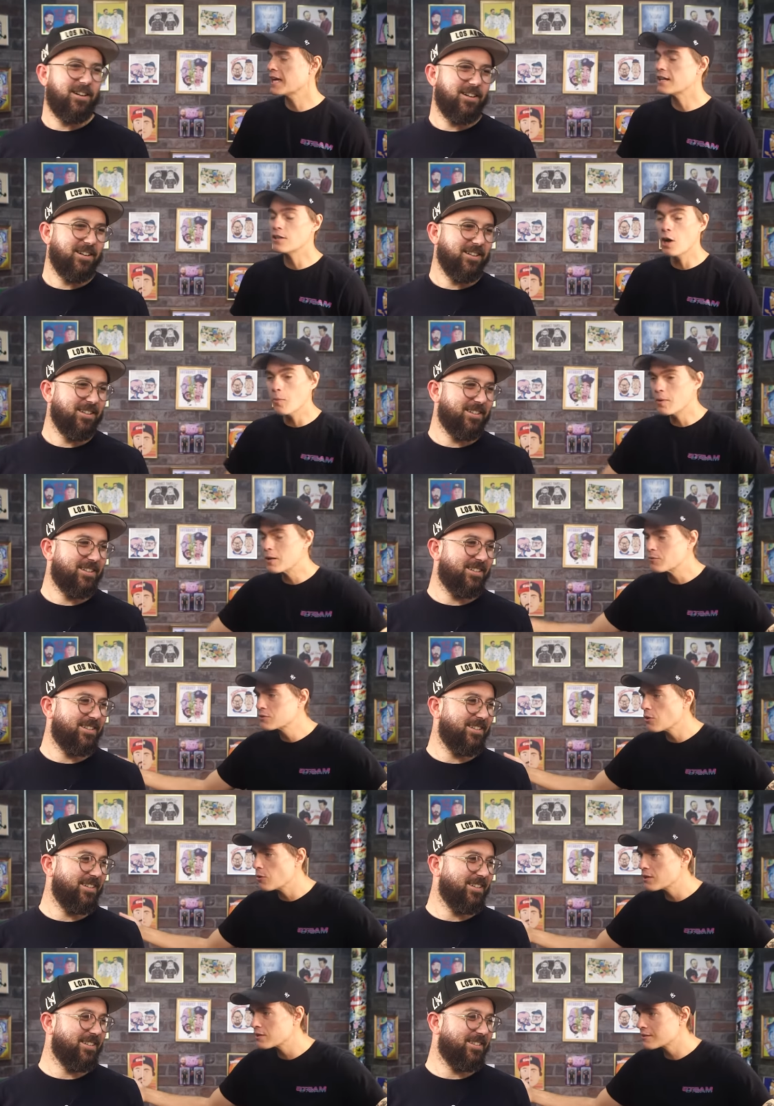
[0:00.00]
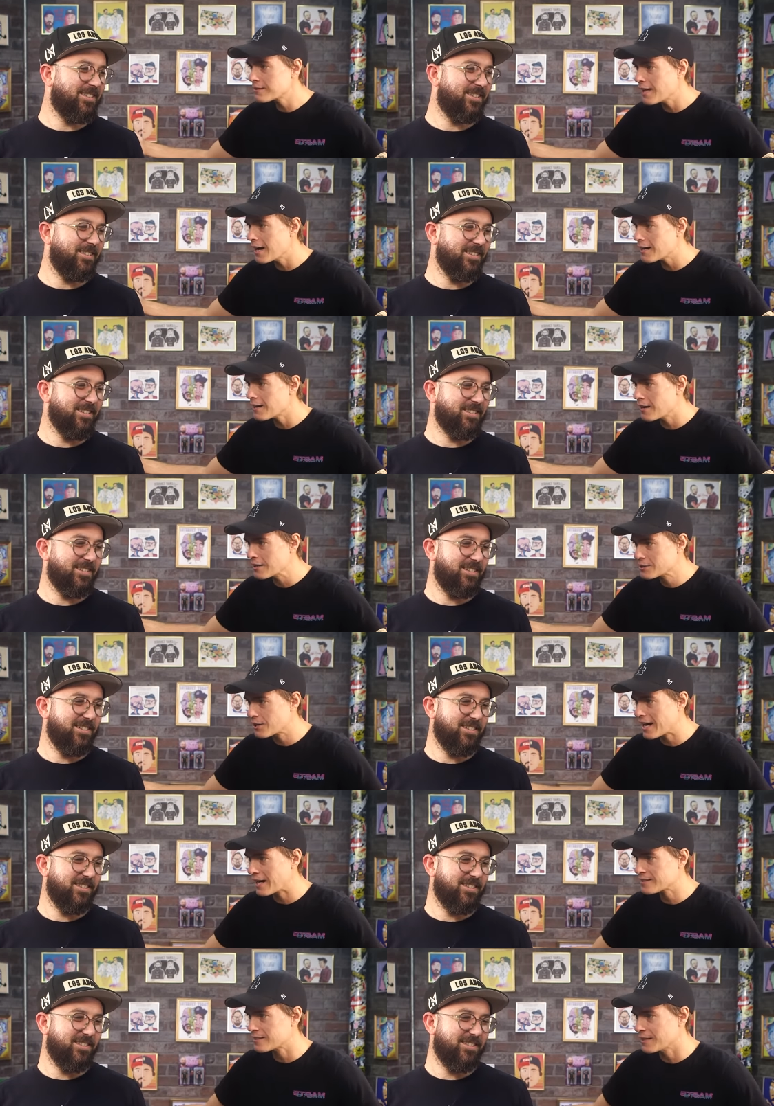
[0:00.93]
Speaker 1: They nobody was going to slot car
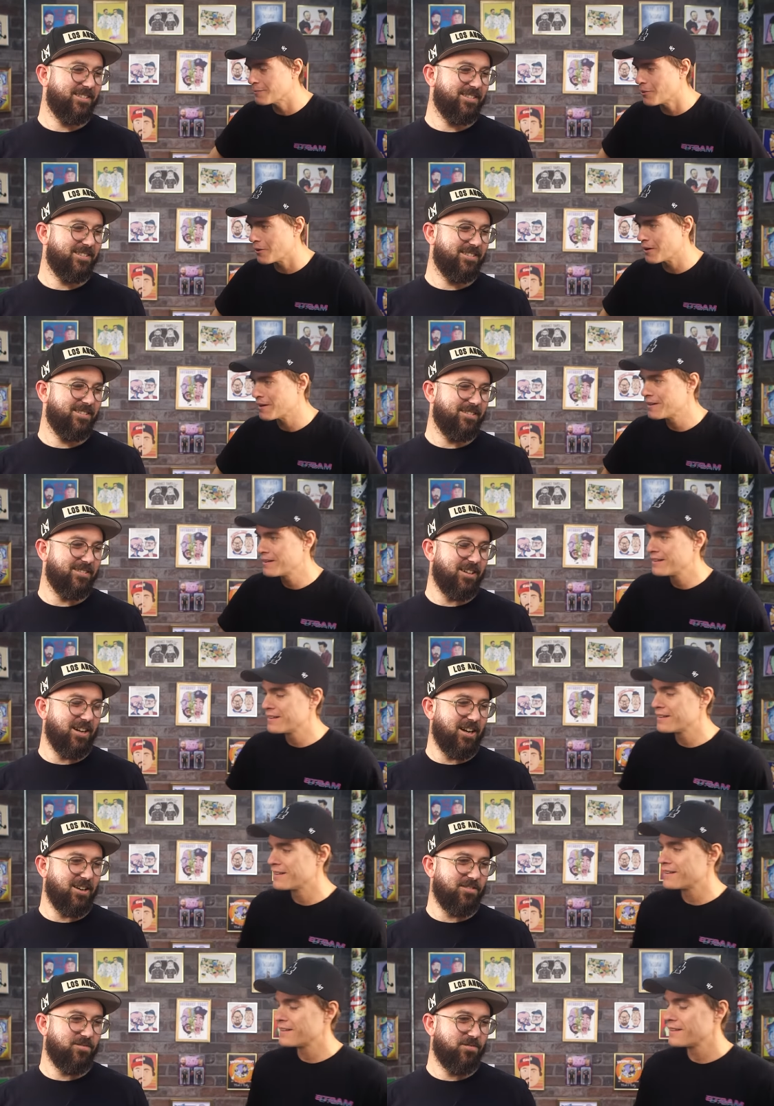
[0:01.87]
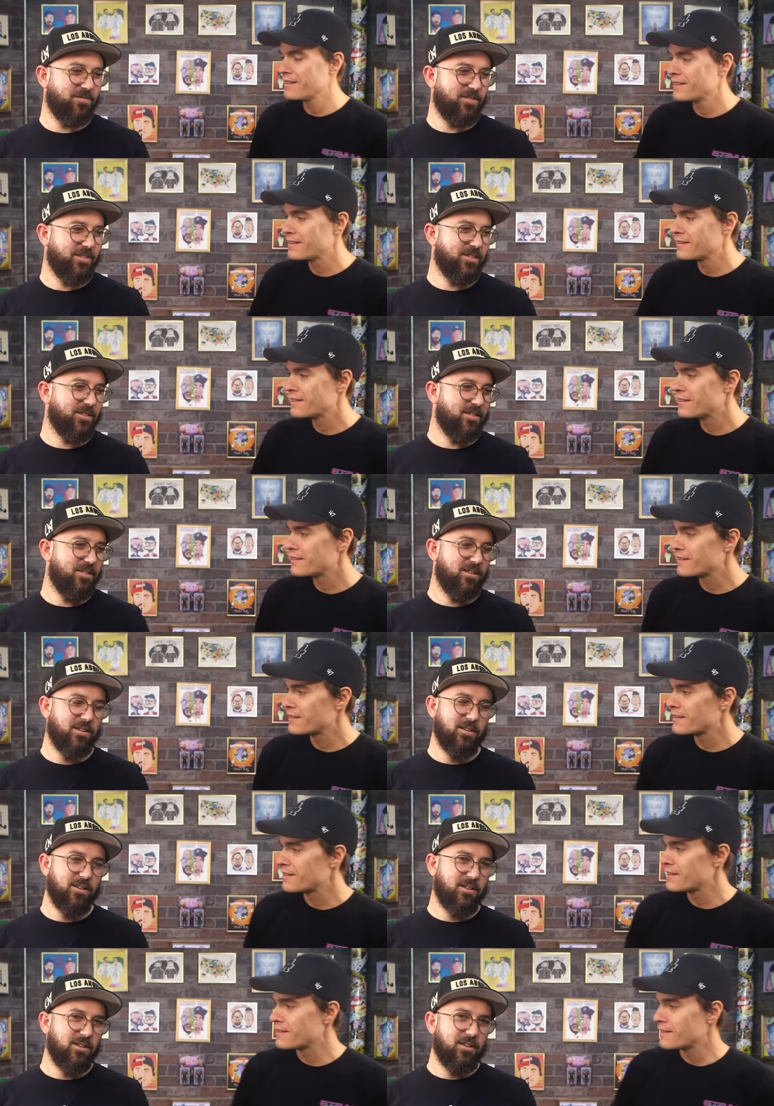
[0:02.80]
tracks anymore.
Speaker 2: Wow.
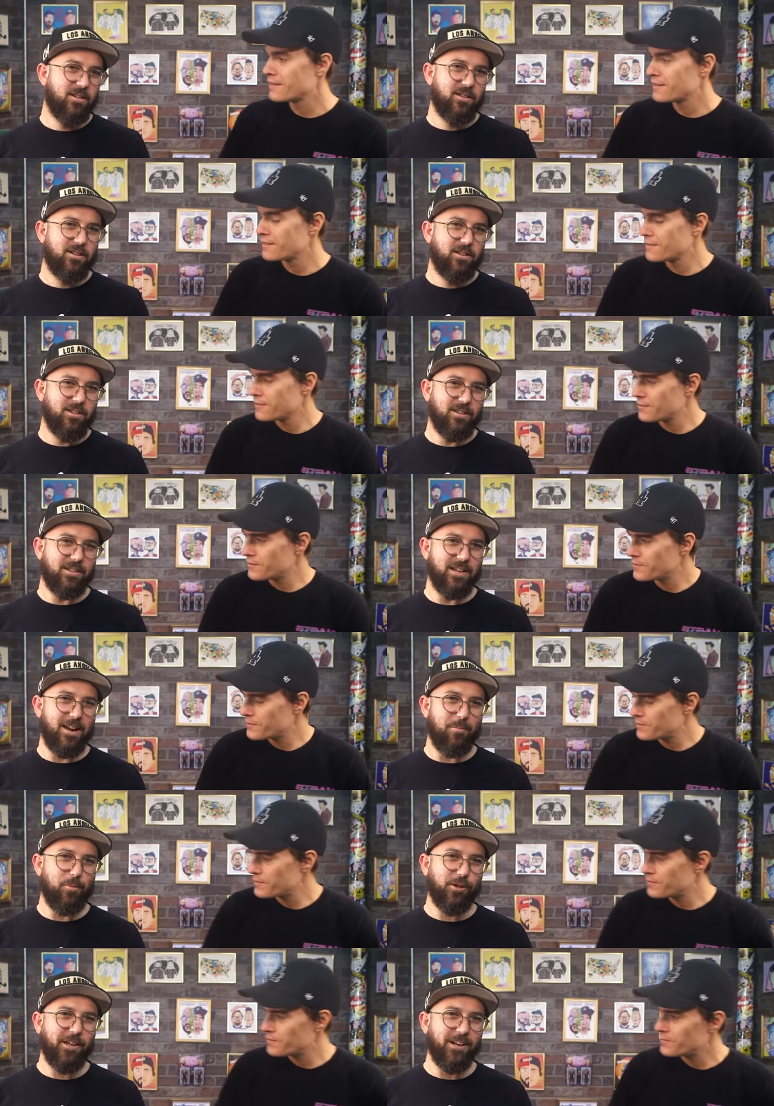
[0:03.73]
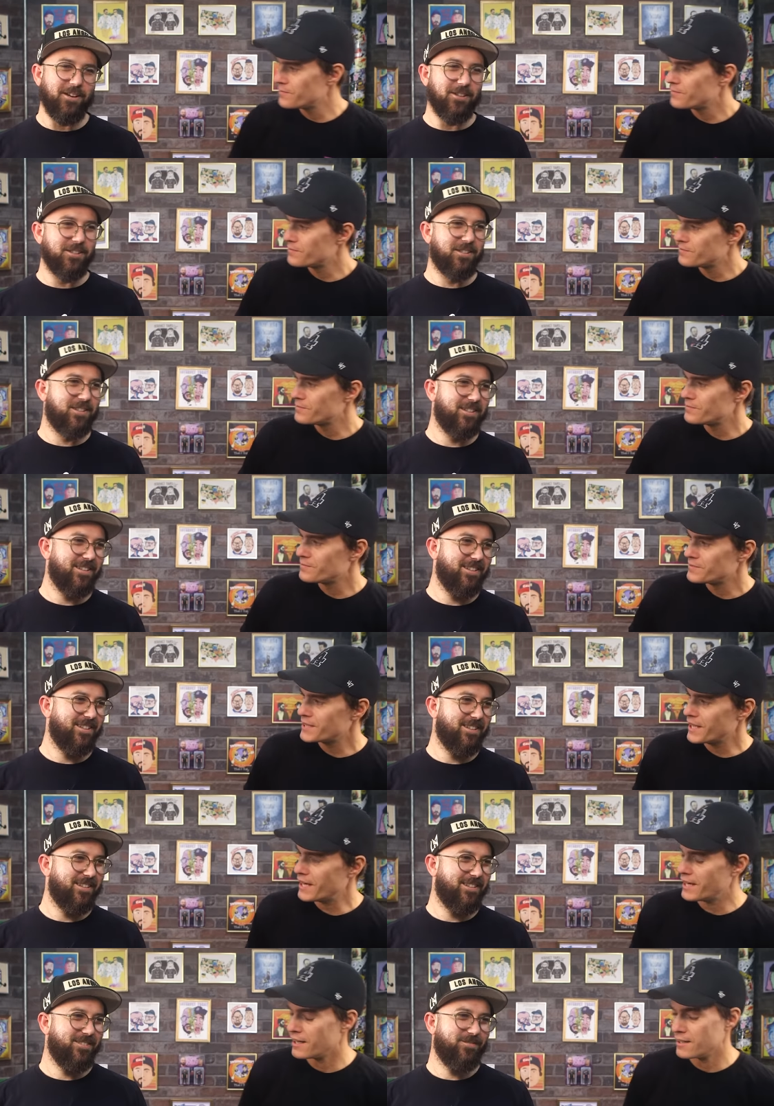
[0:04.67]
The damn millennials.
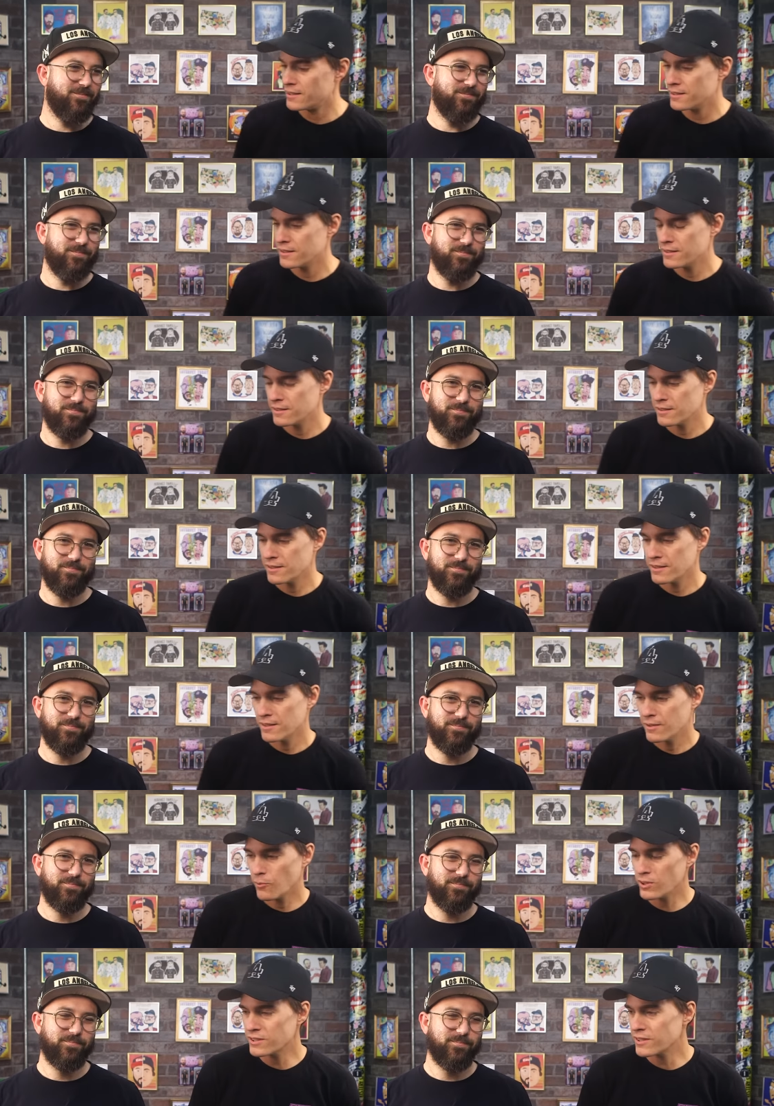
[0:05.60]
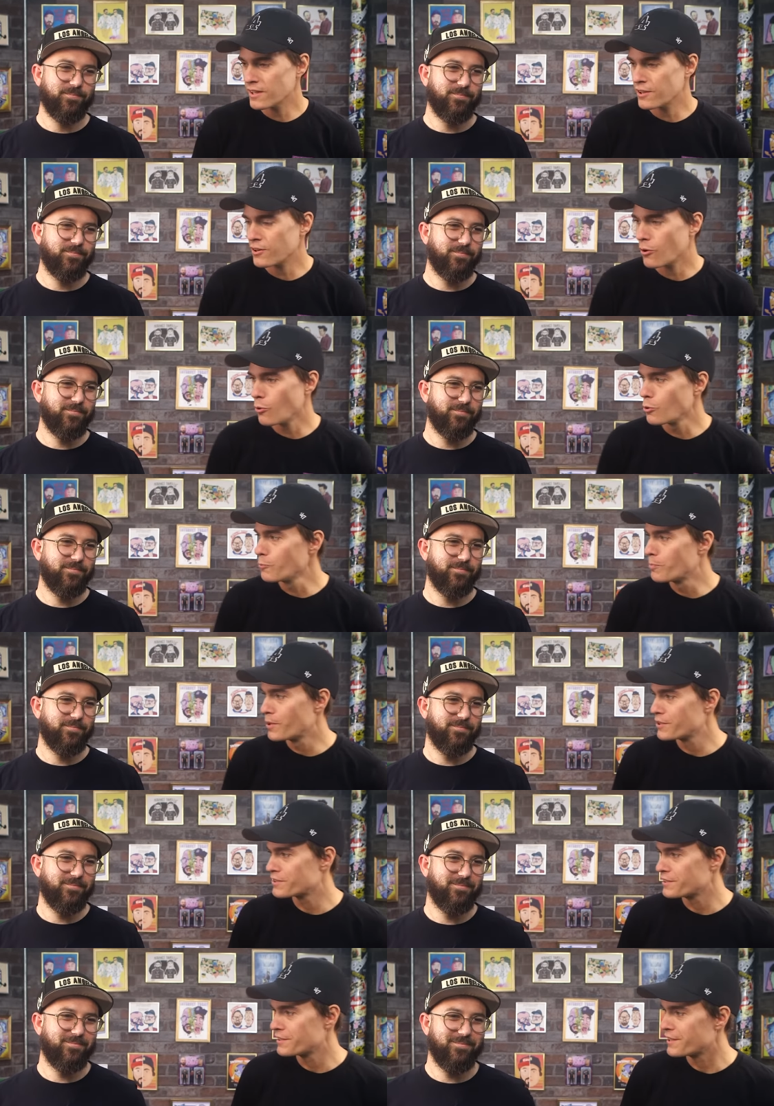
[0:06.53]
Speaker 1: Yeah. What's another
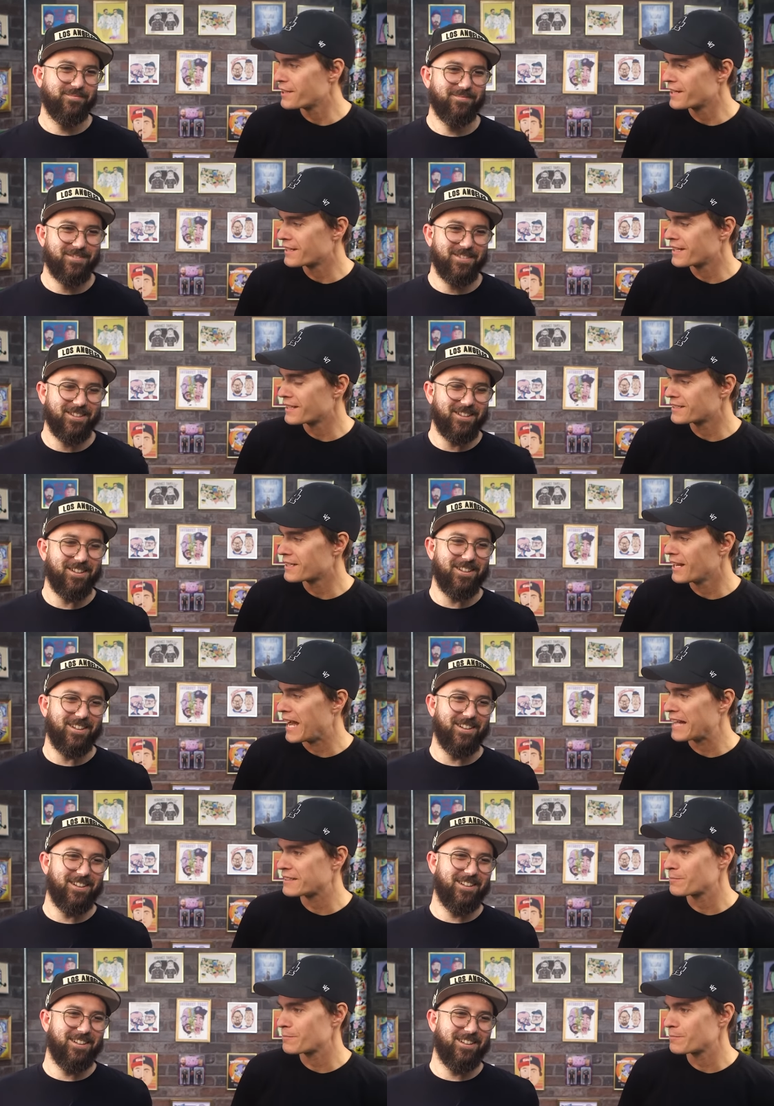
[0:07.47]
old person thing that uh,